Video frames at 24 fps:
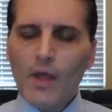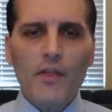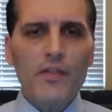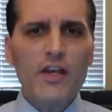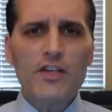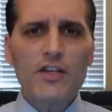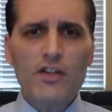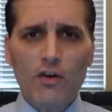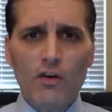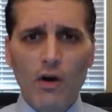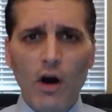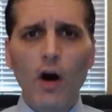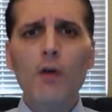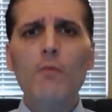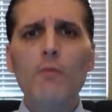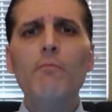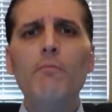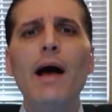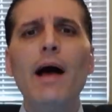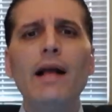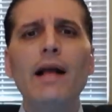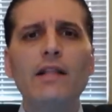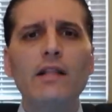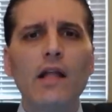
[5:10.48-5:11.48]
These are
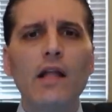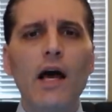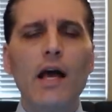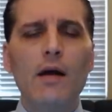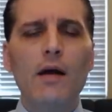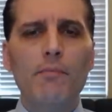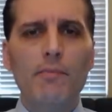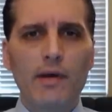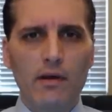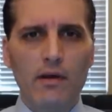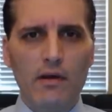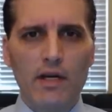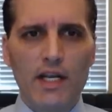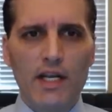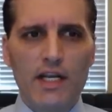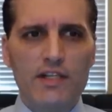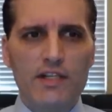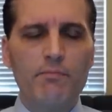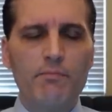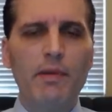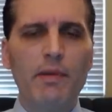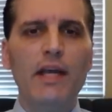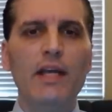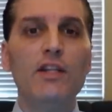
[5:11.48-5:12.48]
unbacked
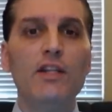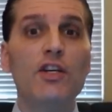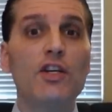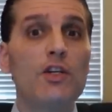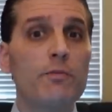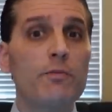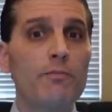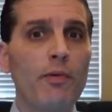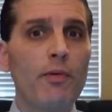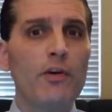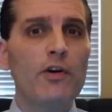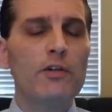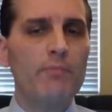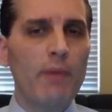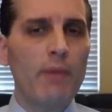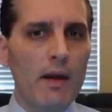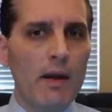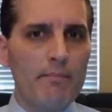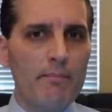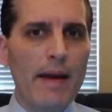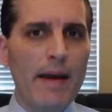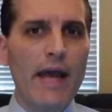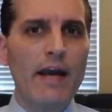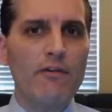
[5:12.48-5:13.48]
liabilities being dispersed
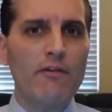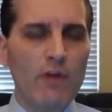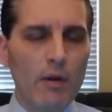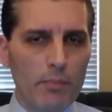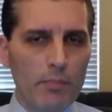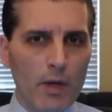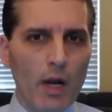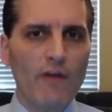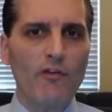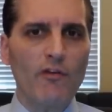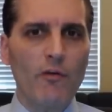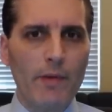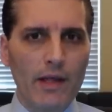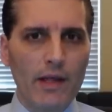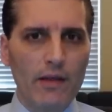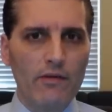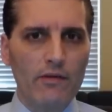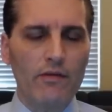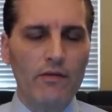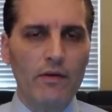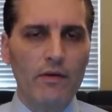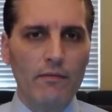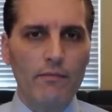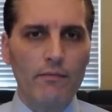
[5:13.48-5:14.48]
by bankrupt
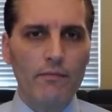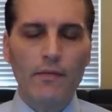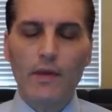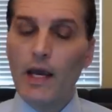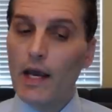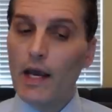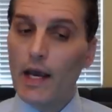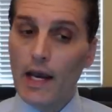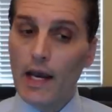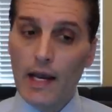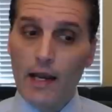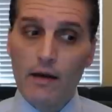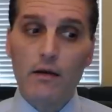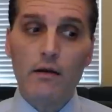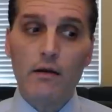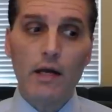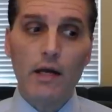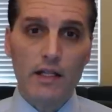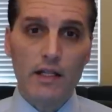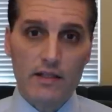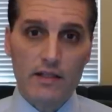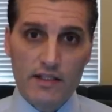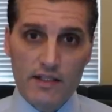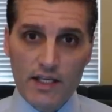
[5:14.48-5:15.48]
governments. And
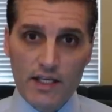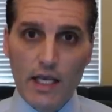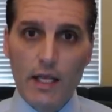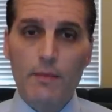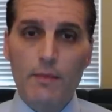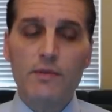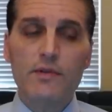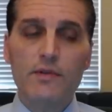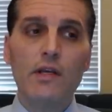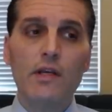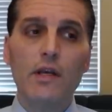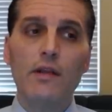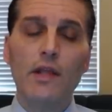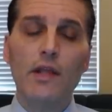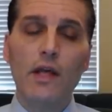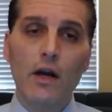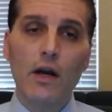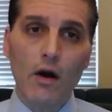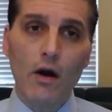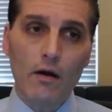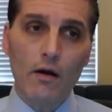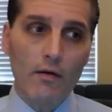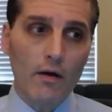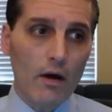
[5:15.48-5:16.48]
it seems
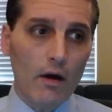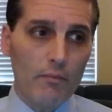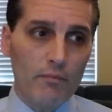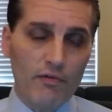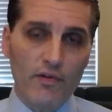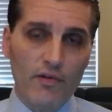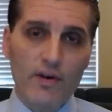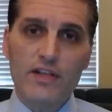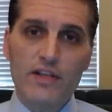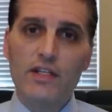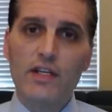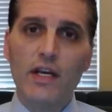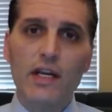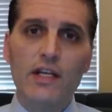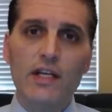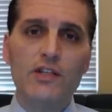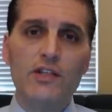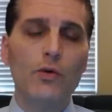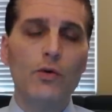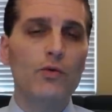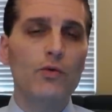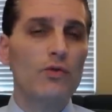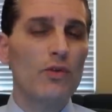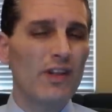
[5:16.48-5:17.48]
that our president
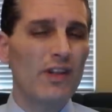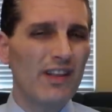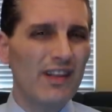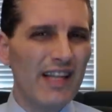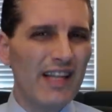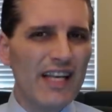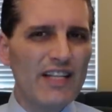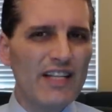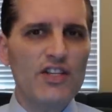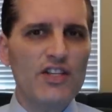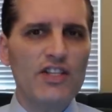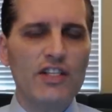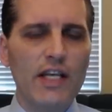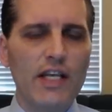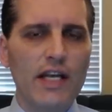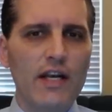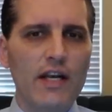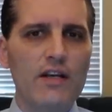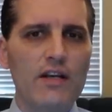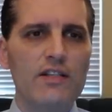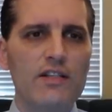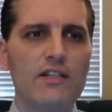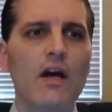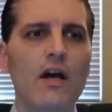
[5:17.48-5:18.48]
is going to
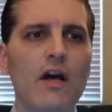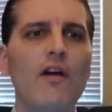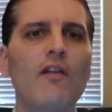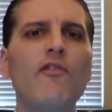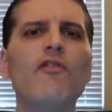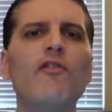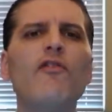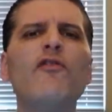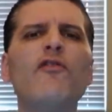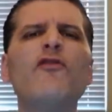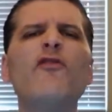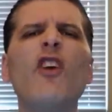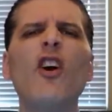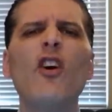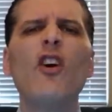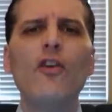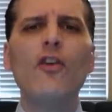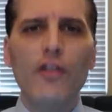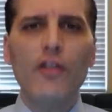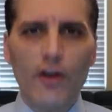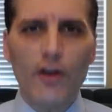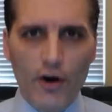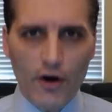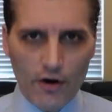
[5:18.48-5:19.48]
legislate us
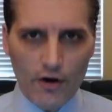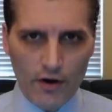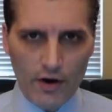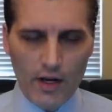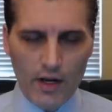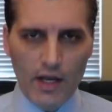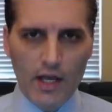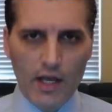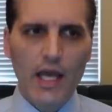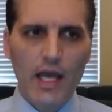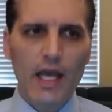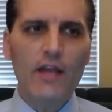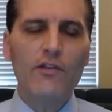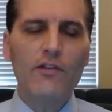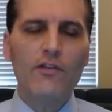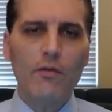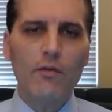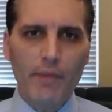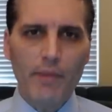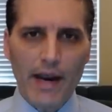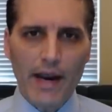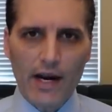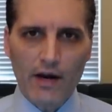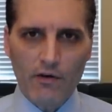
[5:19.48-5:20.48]
further
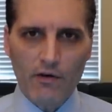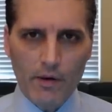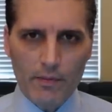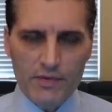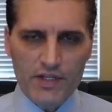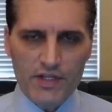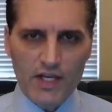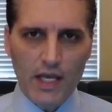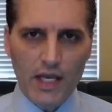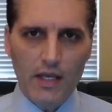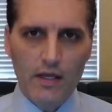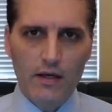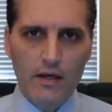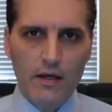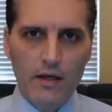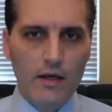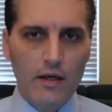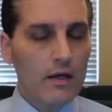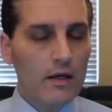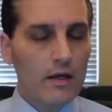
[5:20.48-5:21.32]
into bankruptcy.